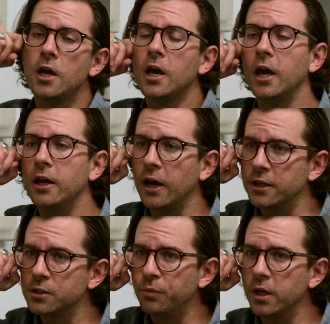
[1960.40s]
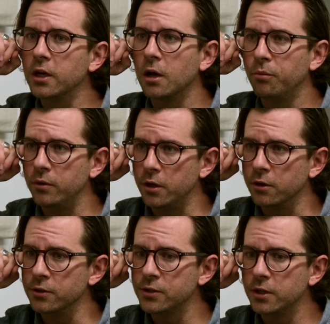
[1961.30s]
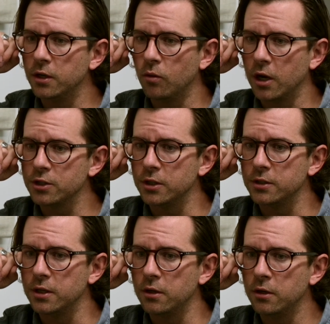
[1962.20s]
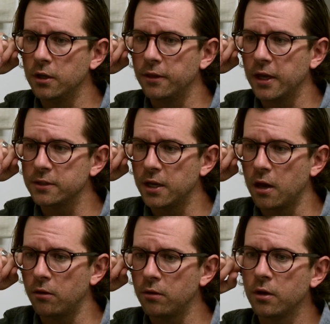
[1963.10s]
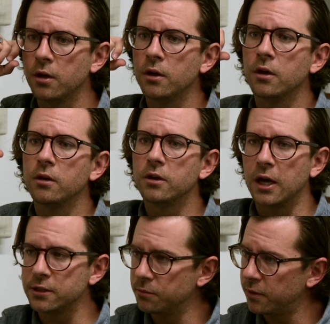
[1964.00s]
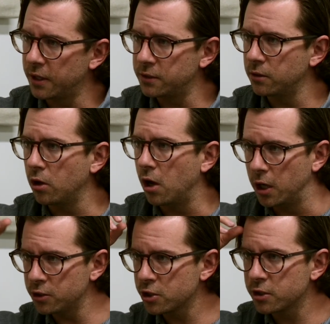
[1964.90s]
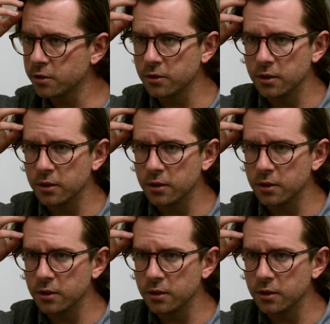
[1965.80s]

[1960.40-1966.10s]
And I spent a couple years in Washington in that town, got some things launched,